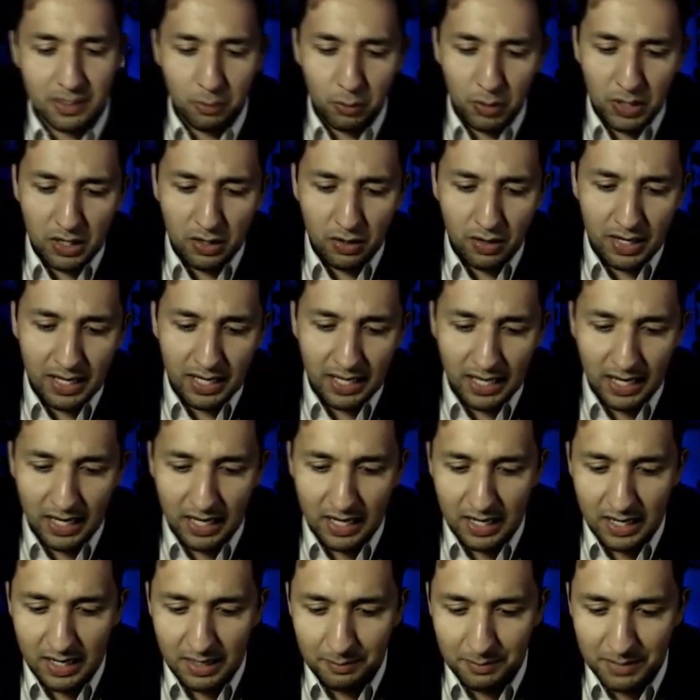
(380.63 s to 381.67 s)
Well,
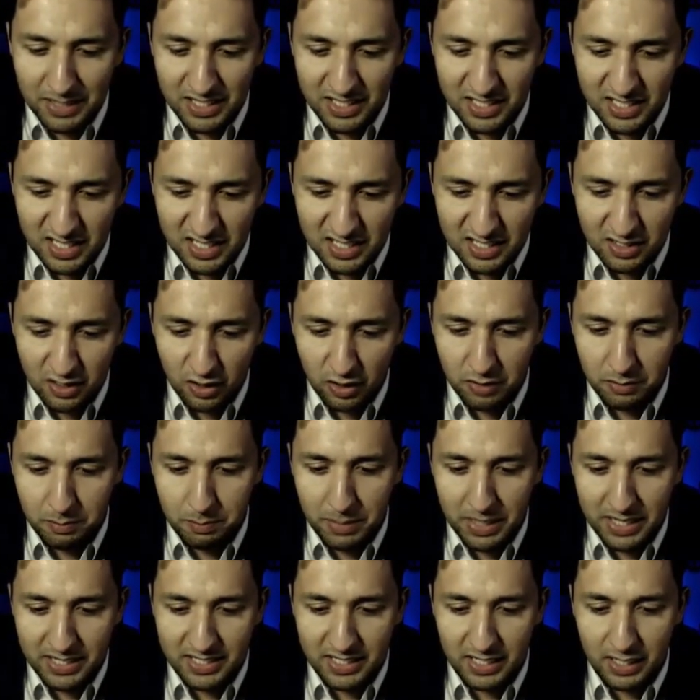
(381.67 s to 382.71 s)
um, let's just start
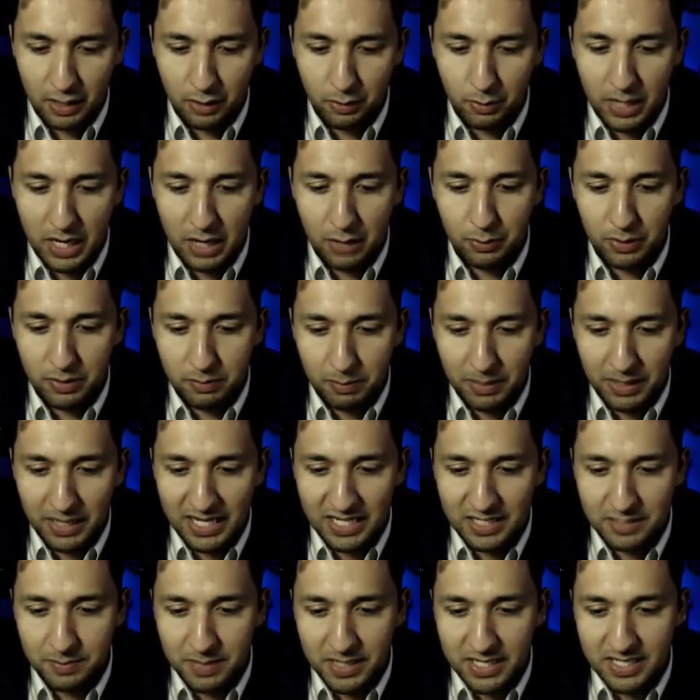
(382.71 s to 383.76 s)
messing around with
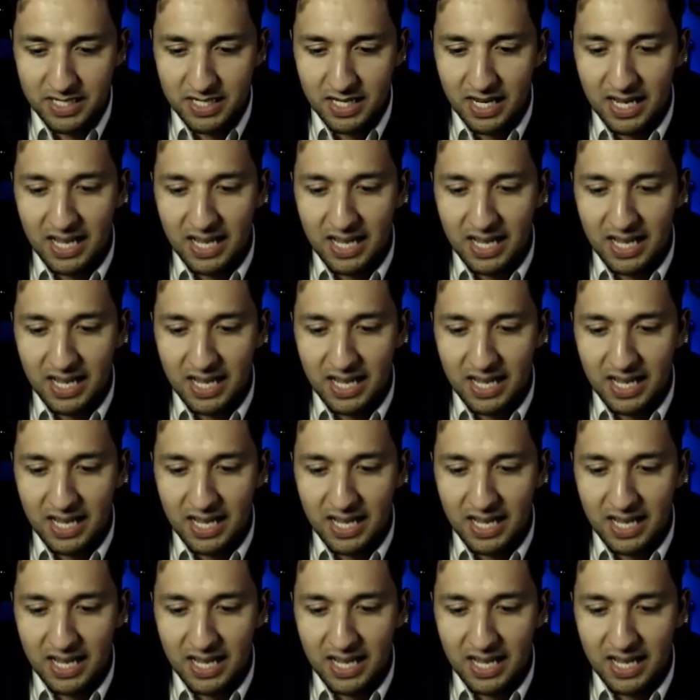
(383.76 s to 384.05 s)
placements.